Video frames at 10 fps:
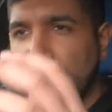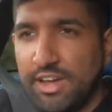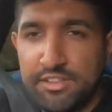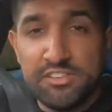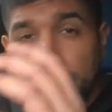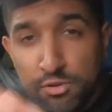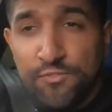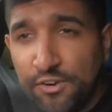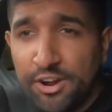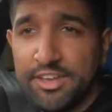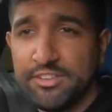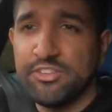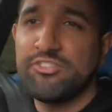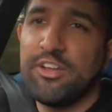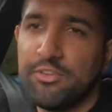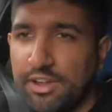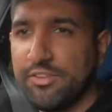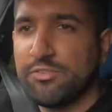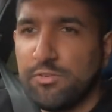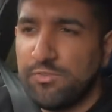Like there's a good variety on the channel now
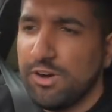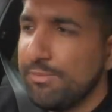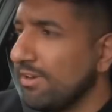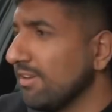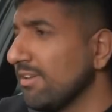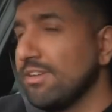so far, but